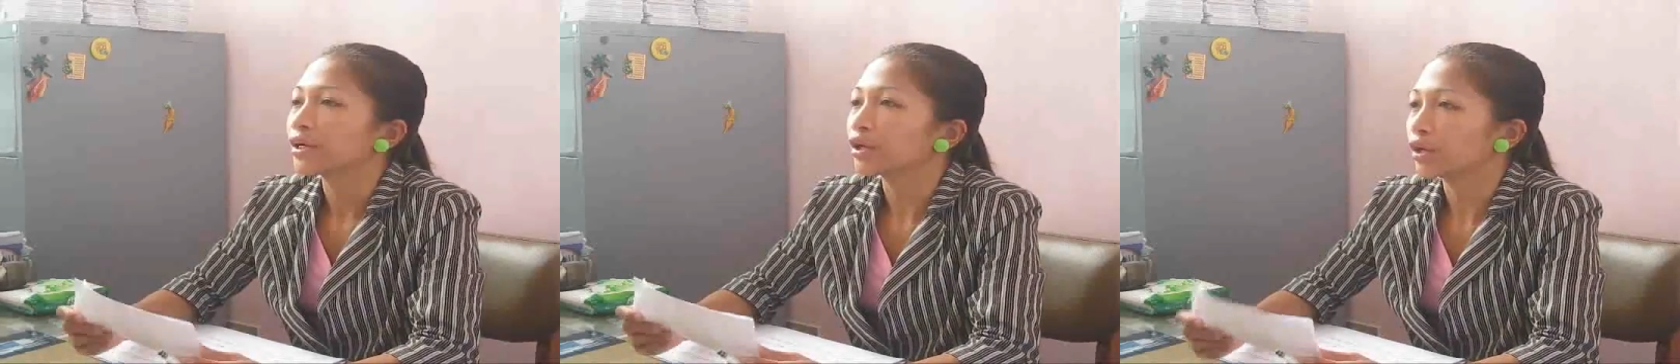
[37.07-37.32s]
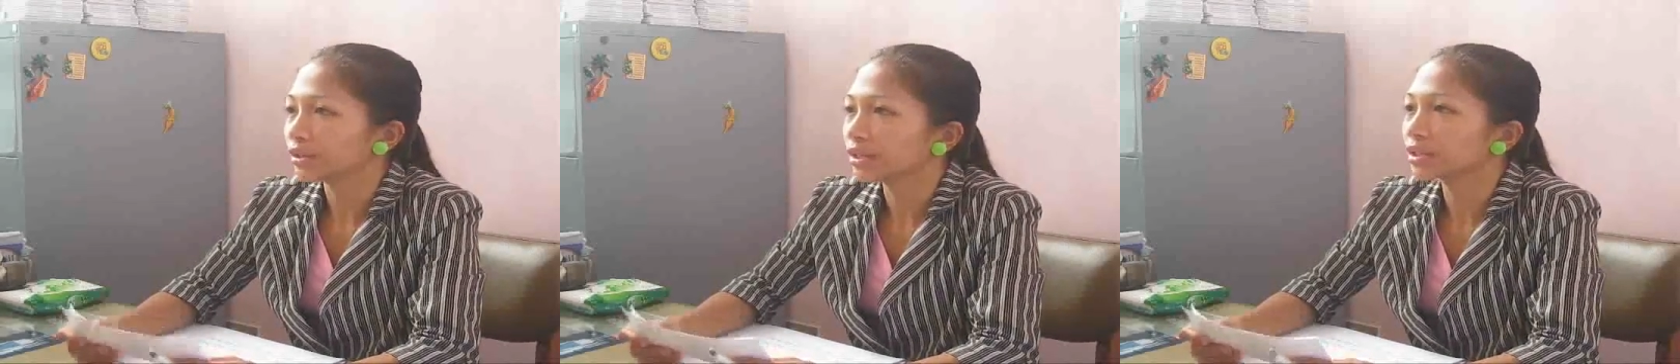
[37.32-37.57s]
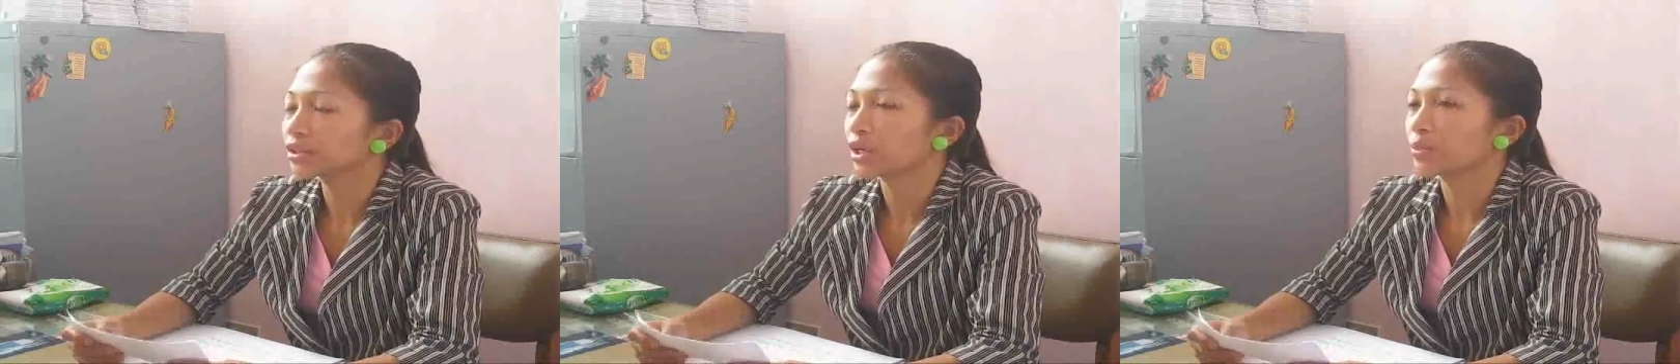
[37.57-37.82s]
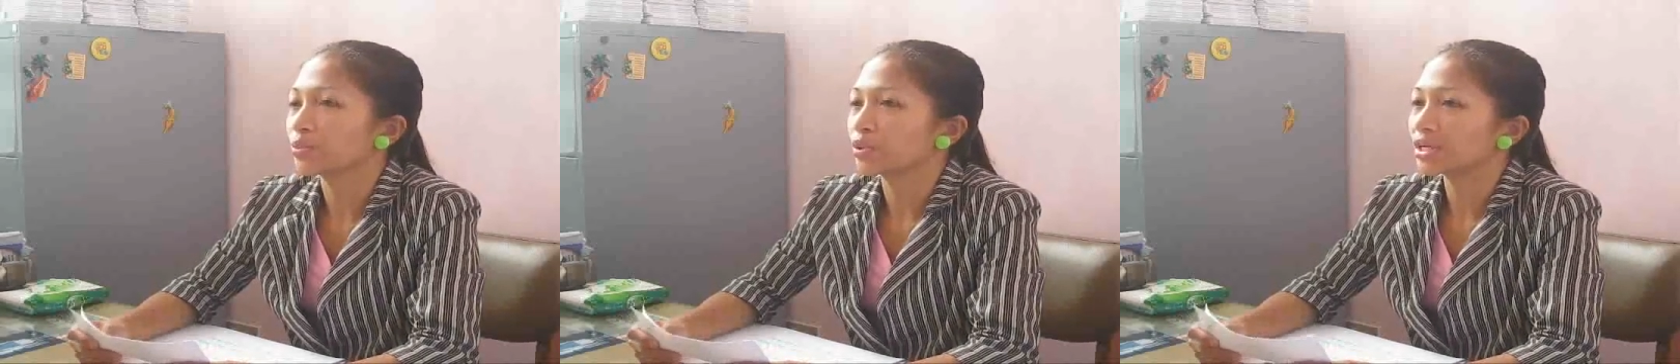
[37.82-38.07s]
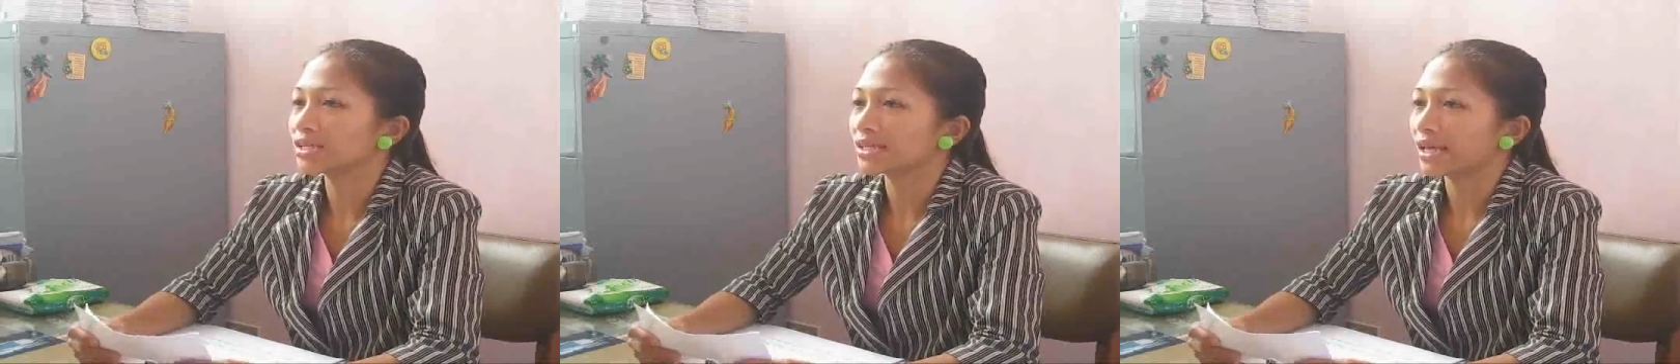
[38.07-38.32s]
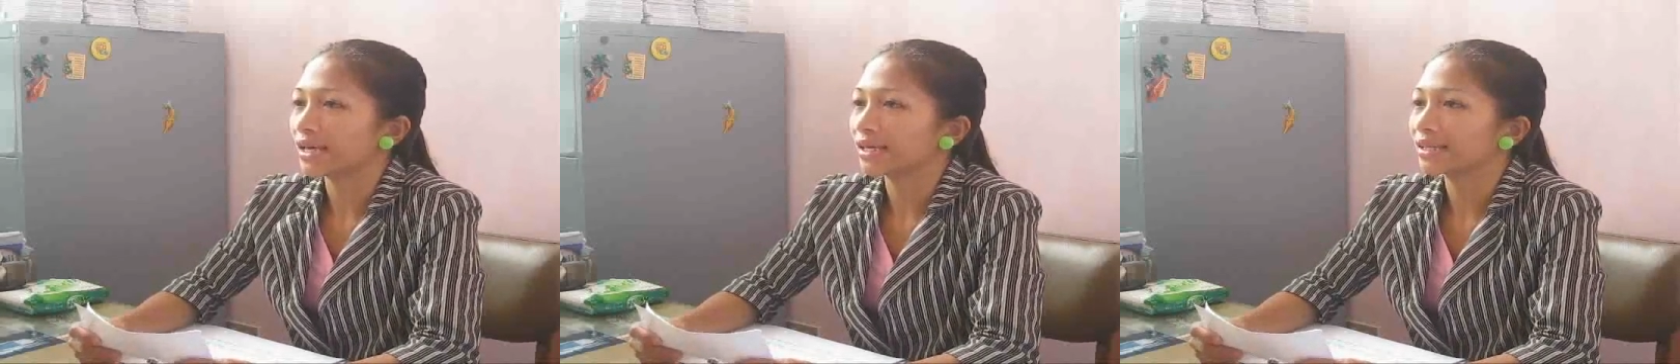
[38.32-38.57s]
contact numbers,
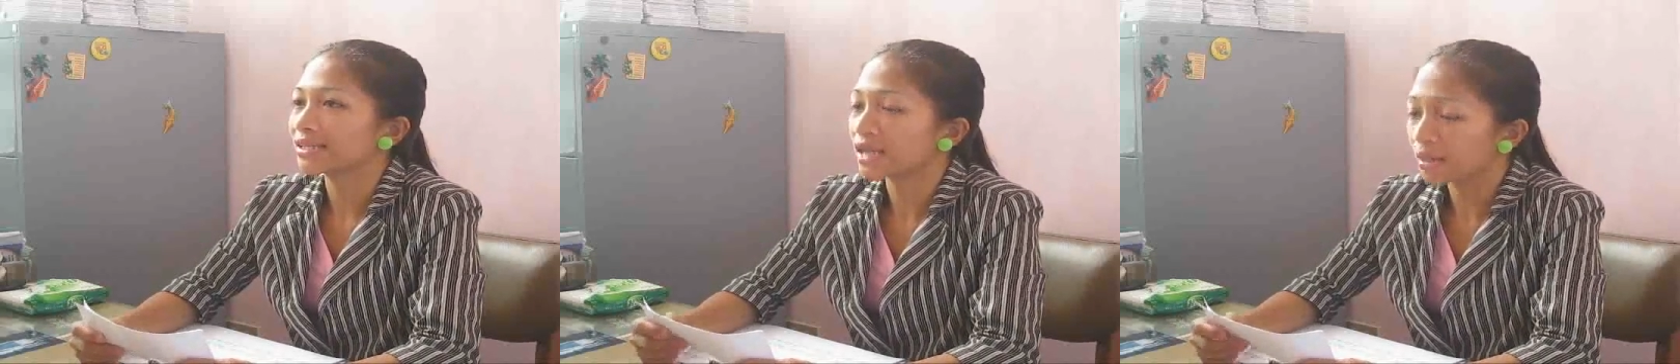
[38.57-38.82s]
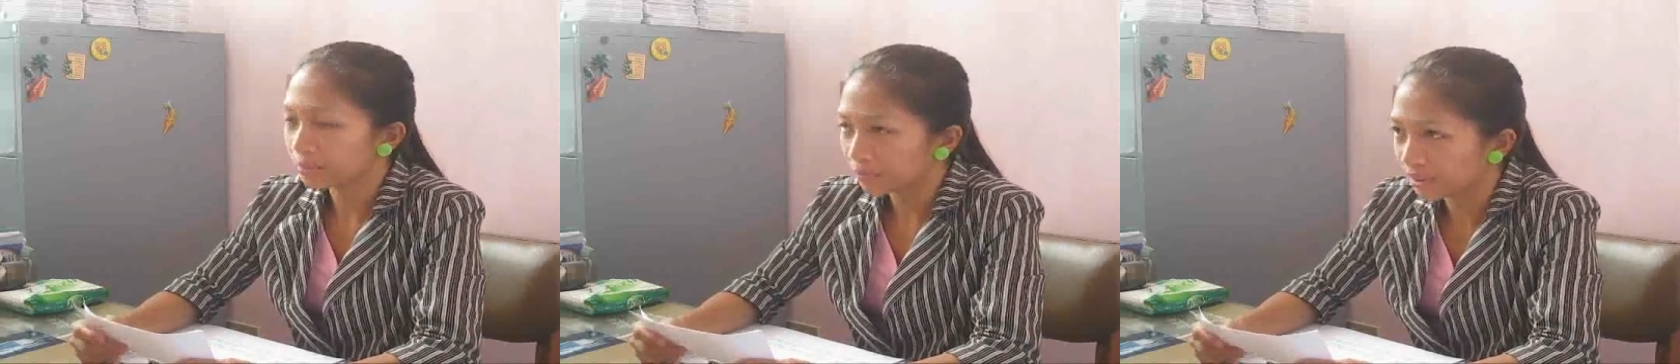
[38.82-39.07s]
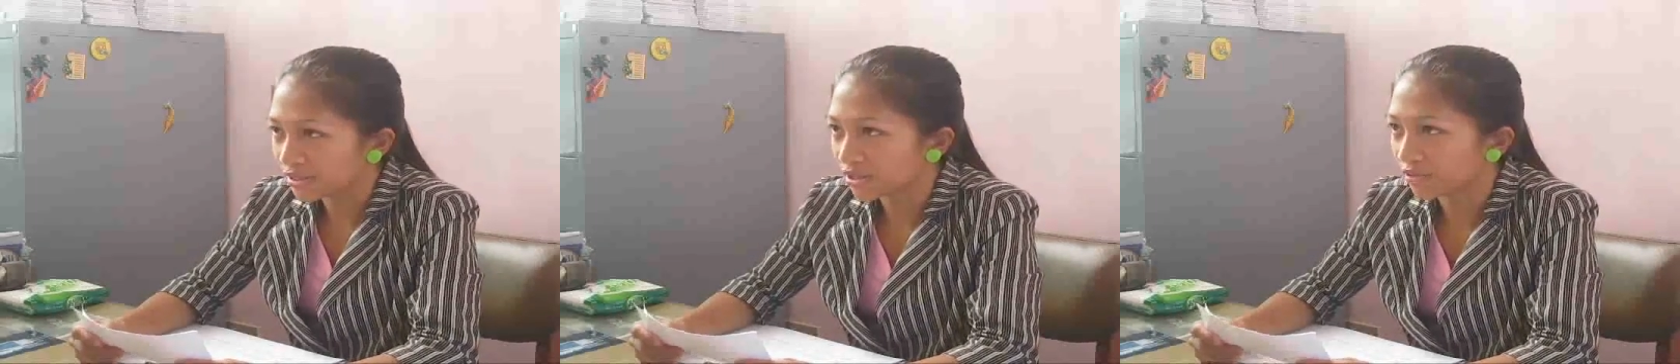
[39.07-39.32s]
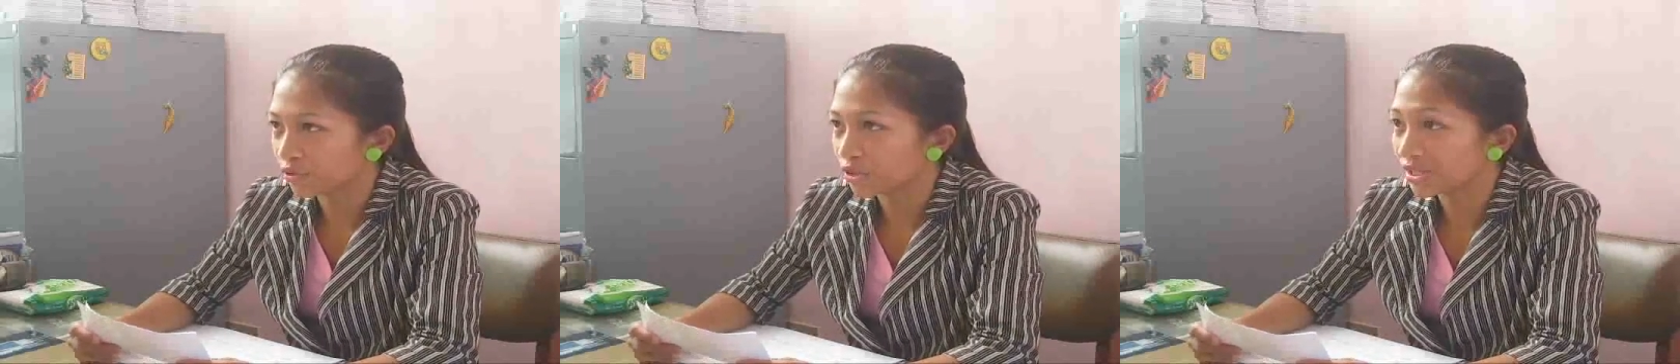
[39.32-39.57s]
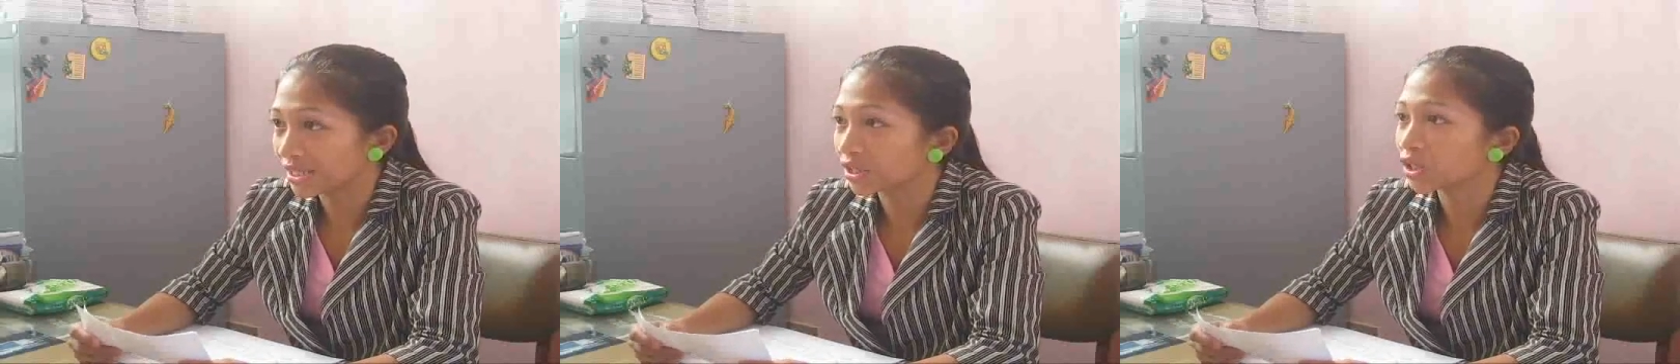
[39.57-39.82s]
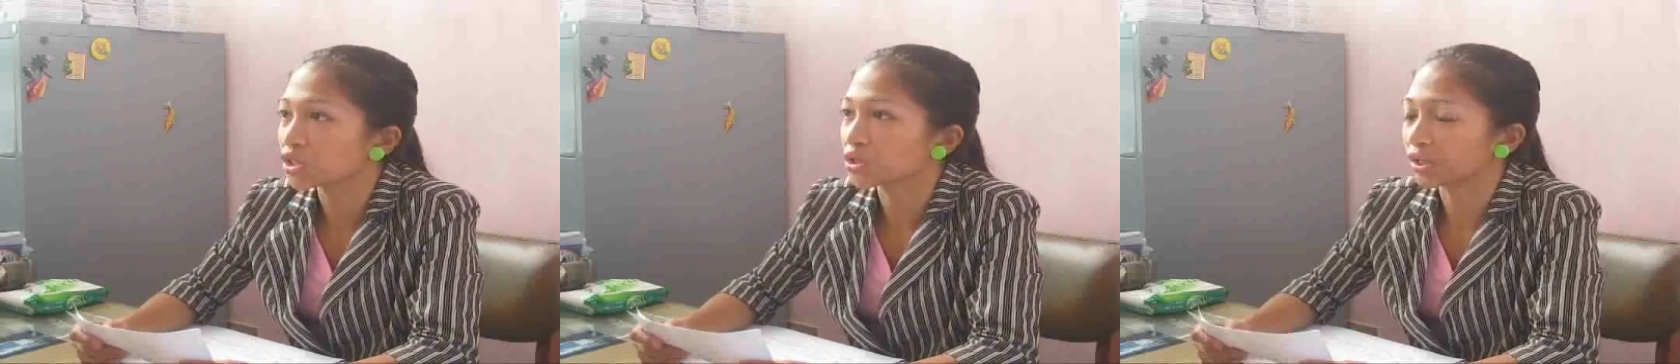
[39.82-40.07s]
and samples of your
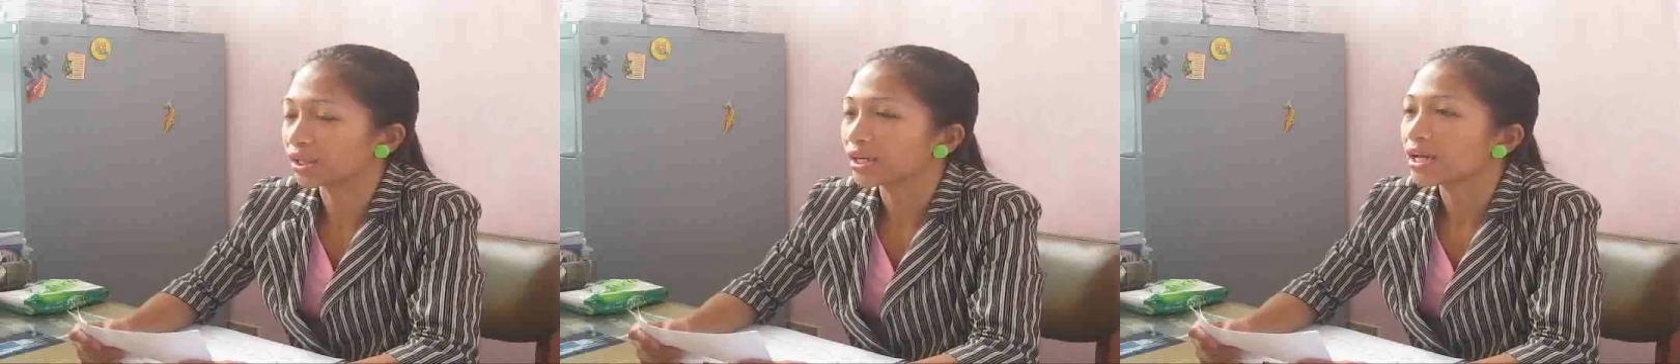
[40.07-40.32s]
signature.